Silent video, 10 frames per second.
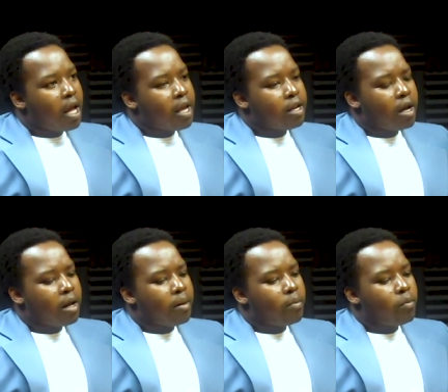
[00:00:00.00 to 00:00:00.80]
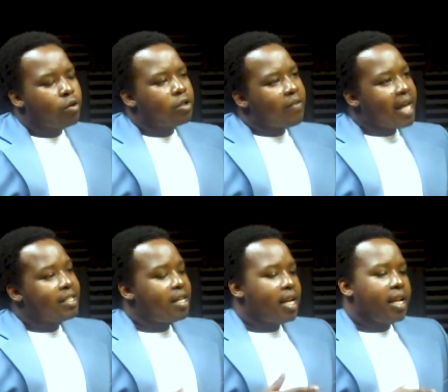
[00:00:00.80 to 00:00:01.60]
And um, what's
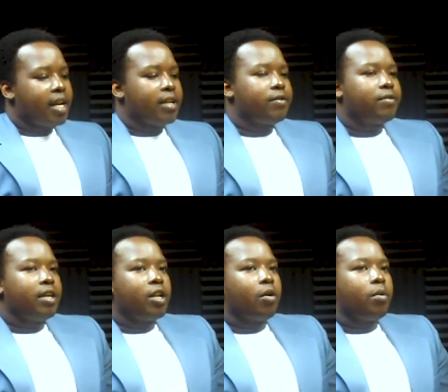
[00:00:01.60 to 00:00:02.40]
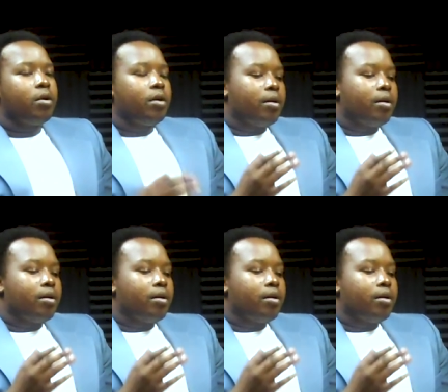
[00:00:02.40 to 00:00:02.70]
fascinating is you know